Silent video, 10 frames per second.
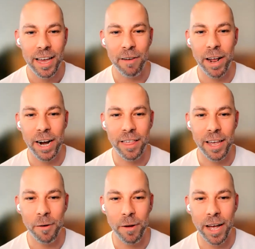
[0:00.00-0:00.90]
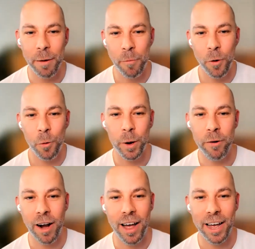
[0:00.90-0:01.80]
if anything, all we
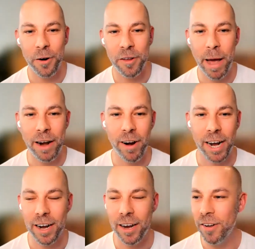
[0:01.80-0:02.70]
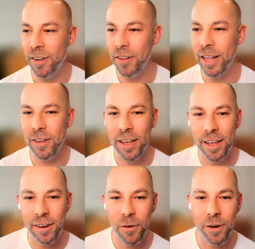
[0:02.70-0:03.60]
rely on is pattern recognition. So that's
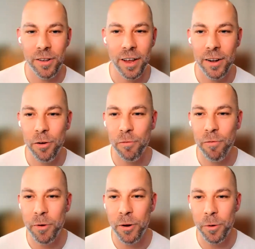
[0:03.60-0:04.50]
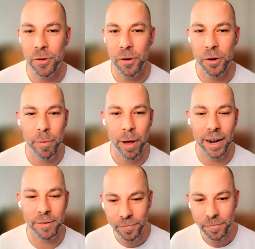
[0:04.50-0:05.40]
a good 2 from 2 is a good pattern.